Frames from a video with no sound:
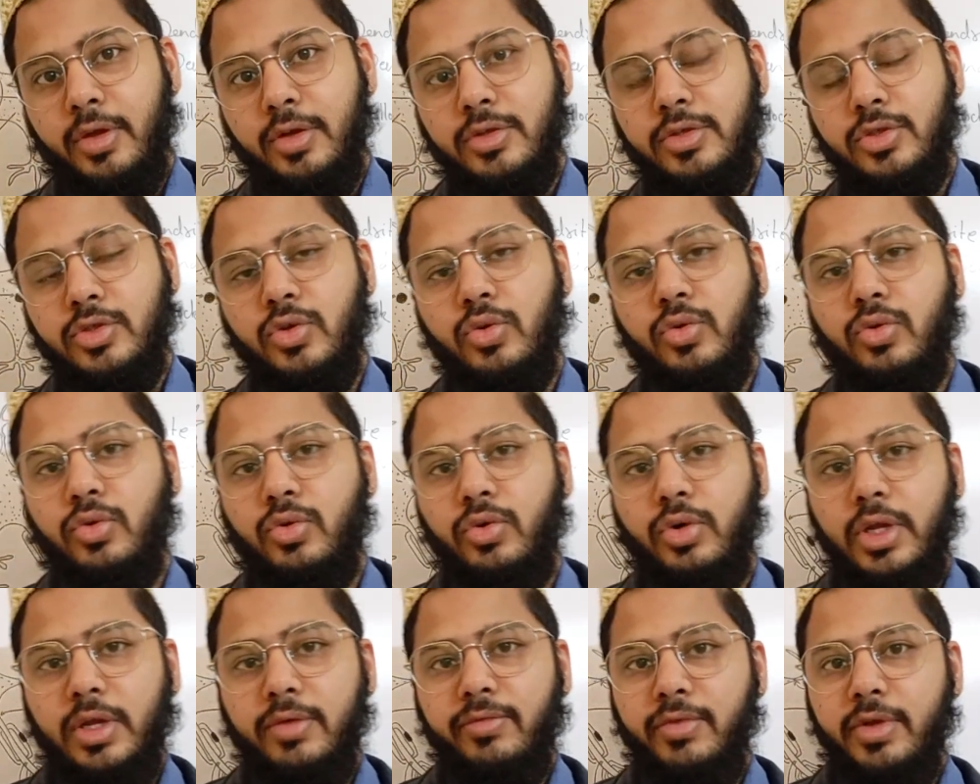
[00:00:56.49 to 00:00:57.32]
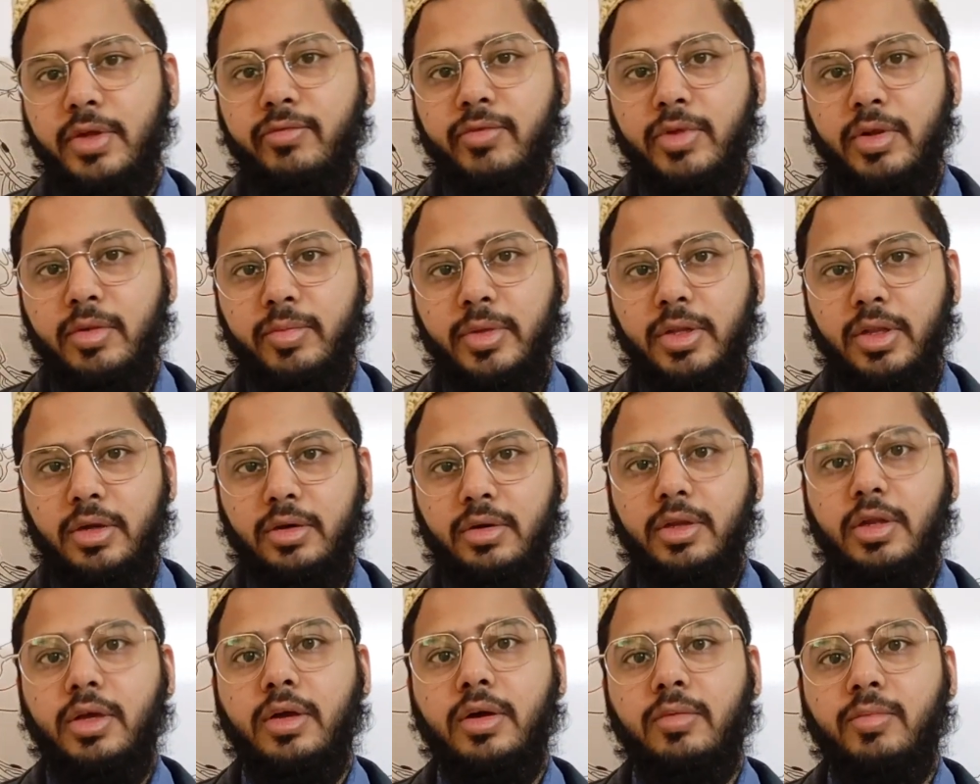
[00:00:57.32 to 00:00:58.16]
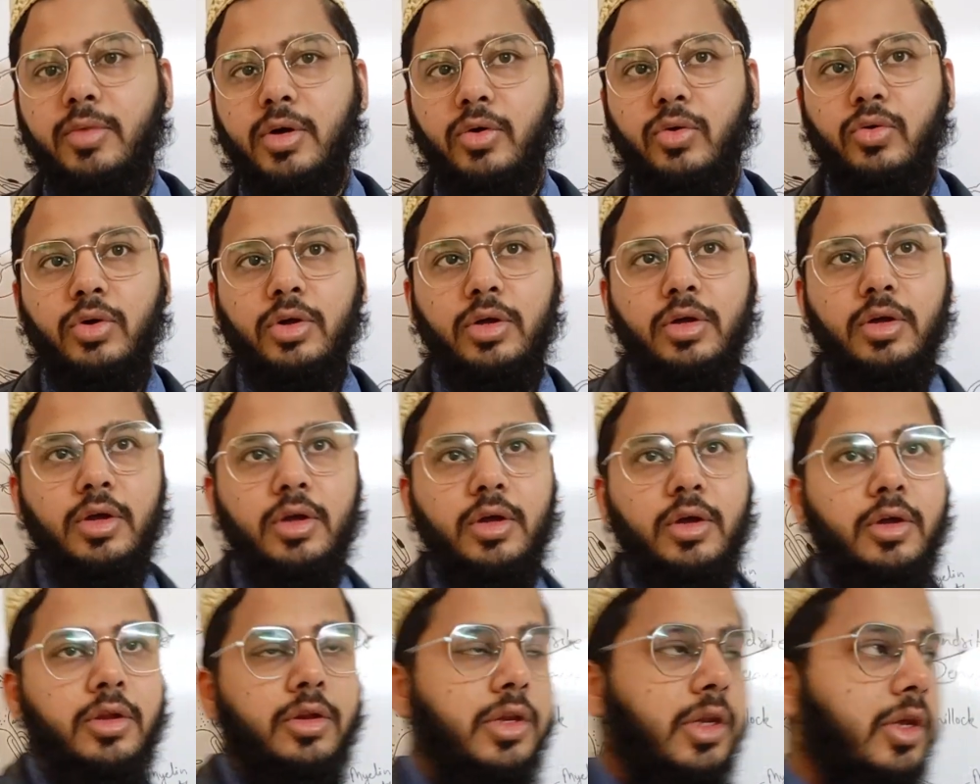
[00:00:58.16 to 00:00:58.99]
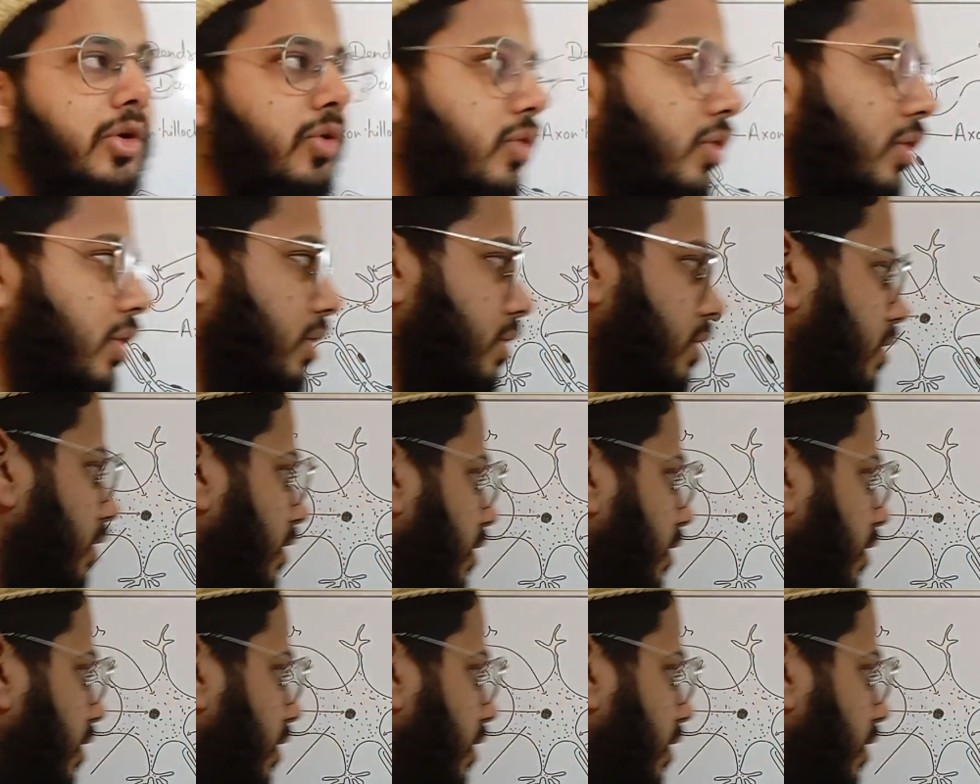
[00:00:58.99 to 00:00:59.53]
So today we will be learning about neuron